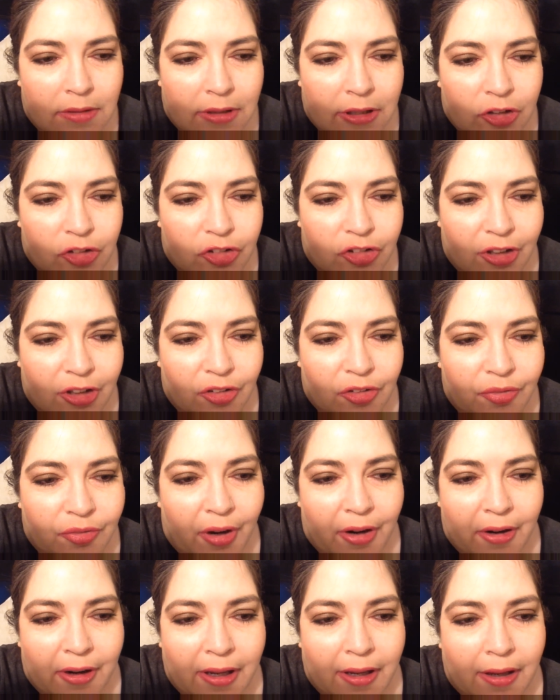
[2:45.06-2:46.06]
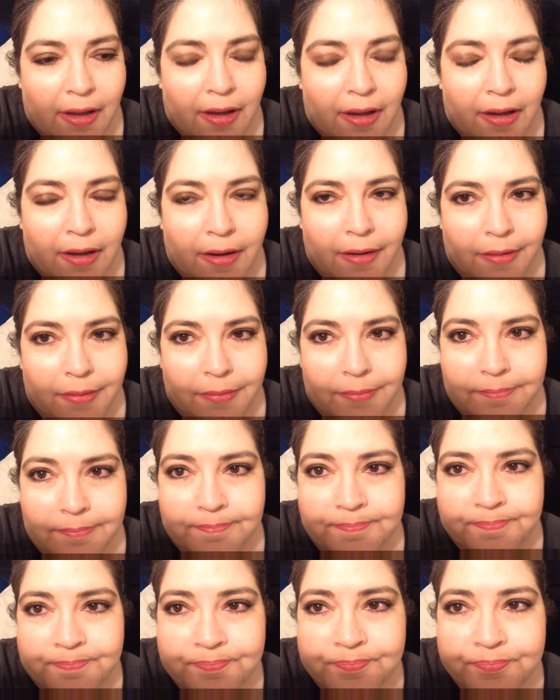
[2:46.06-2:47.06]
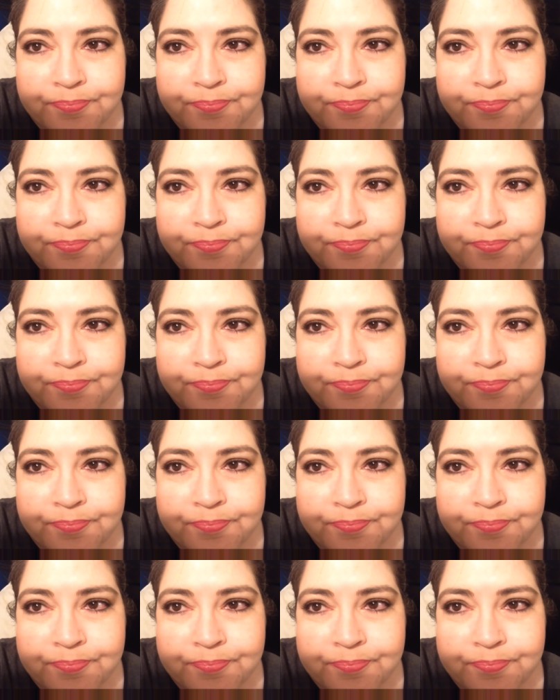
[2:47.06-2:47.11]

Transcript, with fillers: it's just very, um,